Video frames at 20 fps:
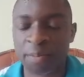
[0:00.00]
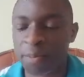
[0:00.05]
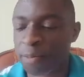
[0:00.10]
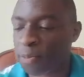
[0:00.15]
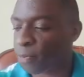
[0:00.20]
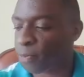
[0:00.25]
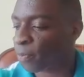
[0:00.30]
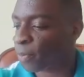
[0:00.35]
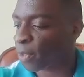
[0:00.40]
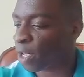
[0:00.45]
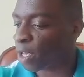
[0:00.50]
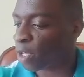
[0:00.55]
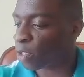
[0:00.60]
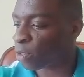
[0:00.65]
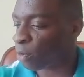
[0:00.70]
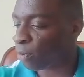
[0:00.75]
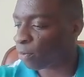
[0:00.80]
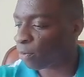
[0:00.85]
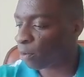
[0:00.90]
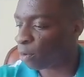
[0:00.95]
So of
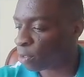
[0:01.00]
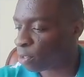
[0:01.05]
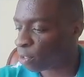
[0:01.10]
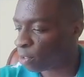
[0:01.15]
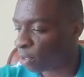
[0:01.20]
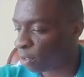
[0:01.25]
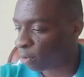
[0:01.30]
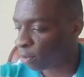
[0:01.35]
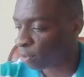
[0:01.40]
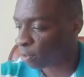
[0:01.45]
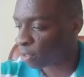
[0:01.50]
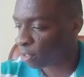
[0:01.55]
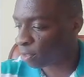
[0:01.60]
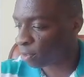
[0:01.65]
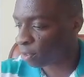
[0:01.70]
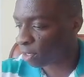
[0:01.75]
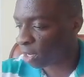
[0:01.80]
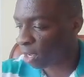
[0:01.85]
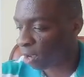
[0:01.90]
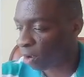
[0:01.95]
course you'll cross this one out
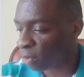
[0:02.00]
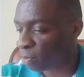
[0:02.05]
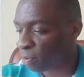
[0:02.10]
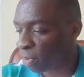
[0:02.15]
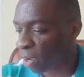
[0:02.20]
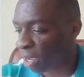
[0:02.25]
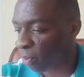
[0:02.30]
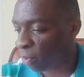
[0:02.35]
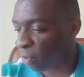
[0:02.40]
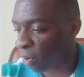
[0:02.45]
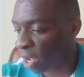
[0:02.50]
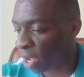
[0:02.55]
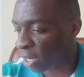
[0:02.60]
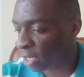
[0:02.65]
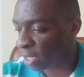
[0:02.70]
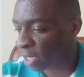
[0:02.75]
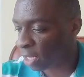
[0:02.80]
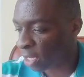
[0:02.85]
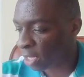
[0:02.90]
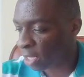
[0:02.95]
by 1,
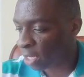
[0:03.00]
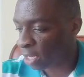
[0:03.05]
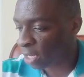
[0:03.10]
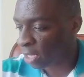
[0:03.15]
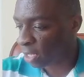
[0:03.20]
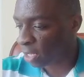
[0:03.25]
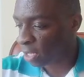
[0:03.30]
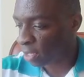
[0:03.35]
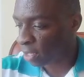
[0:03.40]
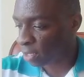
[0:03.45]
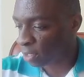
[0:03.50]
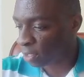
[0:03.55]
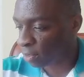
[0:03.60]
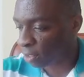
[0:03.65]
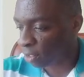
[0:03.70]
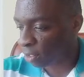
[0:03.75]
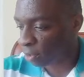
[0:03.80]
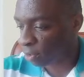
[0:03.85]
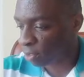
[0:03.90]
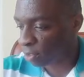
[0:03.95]
this one goes
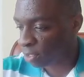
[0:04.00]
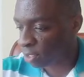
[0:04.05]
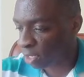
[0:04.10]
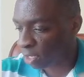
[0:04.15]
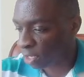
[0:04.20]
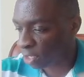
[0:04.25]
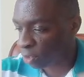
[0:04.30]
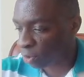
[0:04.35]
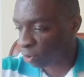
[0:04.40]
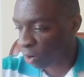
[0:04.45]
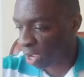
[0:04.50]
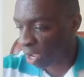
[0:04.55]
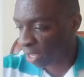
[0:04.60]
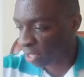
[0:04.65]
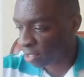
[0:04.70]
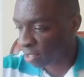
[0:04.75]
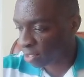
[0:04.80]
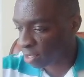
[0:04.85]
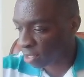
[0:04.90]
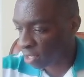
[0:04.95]
there twice,
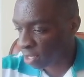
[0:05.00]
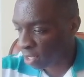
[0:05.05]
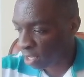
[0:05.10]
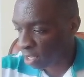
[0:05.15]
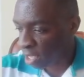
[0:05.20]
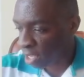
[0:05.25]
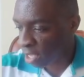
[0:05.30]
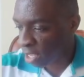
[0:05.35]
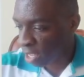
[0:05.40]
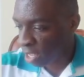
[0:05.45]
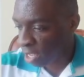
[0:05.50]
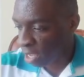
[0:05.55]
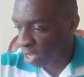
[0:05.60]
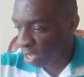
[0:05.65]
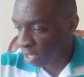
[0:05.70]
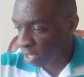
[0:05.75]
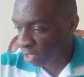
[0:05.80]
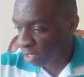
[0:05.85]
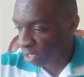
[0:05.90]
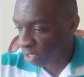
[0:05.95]
and then
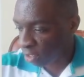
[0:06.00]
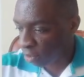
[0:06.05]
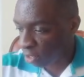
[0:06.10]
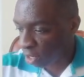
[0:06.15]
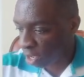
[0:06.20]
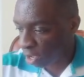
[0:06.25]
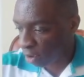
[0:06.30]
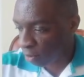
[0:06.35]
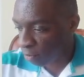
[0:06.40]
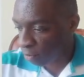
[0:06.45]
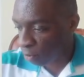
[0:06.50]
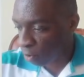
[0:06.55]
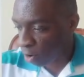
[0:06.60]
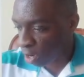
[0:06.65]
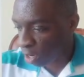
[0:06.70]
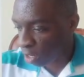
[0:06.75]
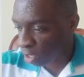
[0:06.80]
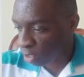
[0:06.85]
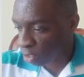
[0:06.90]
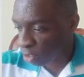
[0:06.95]
you'll have 1,
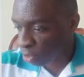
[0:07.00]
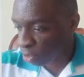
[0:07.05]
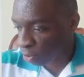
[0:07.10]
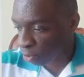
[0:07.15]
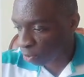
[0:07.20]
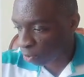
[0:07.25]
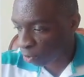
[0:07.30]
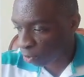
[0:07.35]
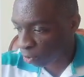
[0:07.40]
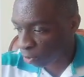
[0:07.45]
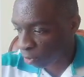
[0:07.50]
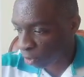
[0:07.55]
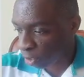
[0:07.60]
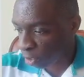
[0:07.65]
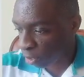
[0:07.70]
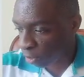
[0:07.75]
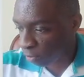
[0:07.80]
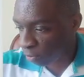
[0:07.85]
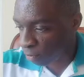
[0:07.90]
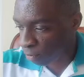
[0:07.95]
2, 3, 4,
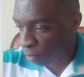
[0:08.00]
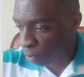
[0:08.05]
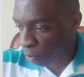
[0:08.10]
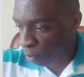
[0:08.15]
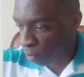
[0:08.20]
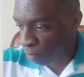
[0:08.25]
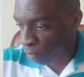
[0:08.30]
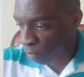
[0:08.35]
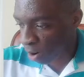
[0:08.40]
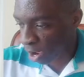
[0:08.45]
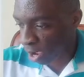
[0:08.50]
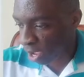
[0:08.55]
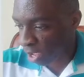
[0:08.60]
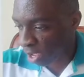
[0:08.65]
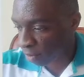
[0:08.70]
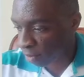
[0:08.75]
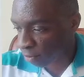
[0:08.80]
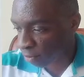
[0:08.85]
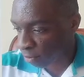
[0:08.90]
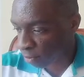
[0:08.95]
5.
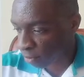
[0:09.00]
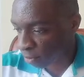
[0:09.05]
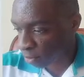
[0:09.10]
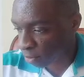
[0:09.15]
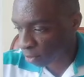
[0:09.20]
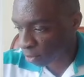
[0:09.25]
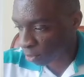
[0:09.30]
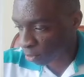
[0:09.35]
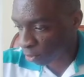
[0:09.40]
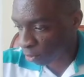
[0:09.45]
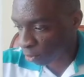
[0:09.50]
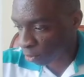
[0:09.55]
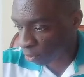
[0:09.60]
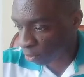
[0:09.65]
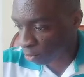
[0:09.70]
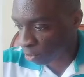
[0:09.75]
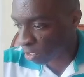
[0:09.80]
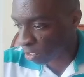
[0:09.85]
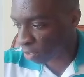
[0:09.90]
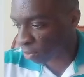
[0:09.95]
So you cross that one
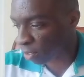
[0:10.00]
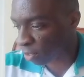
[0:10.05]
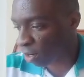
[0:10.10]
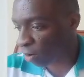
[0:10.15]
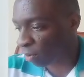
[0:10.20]
out like that.